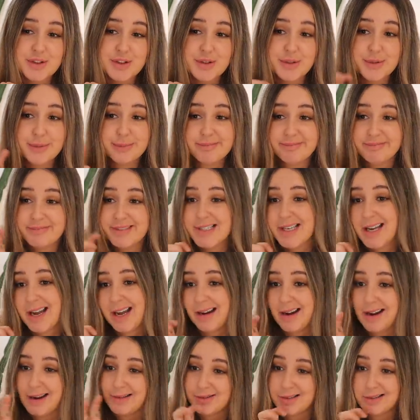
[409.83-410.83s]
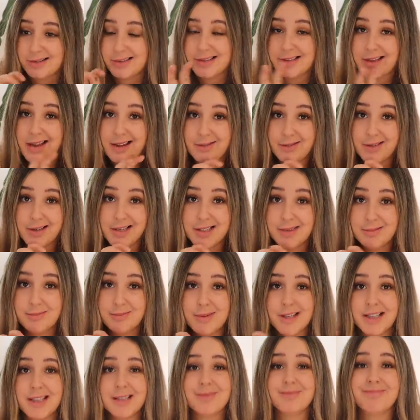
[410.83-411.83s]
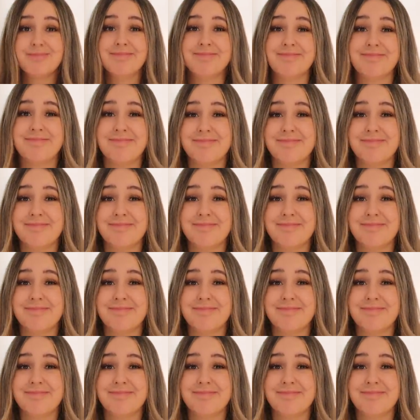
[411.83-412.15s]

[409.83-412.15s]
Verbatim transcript: to snack after seven, but